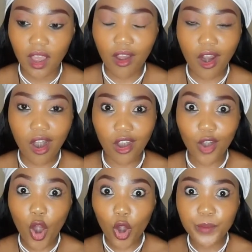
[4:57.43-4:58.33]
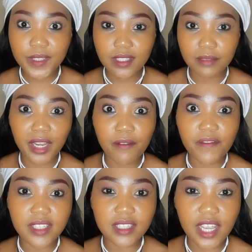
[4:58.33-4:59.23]
are hopes,
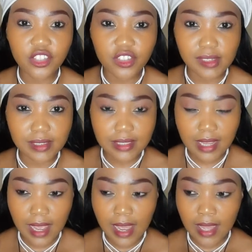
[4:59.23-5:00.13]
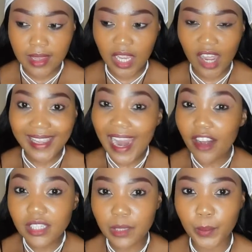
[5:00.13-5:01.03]
manifestations. They are
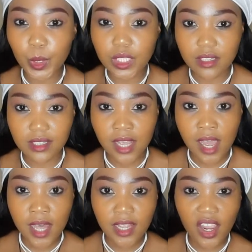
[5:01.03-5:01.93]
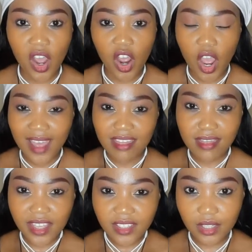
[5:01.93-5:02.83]
character builders. They are,
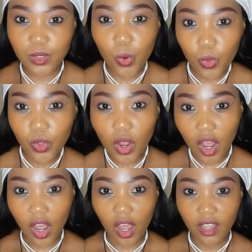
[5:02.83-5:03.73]
this is who you are,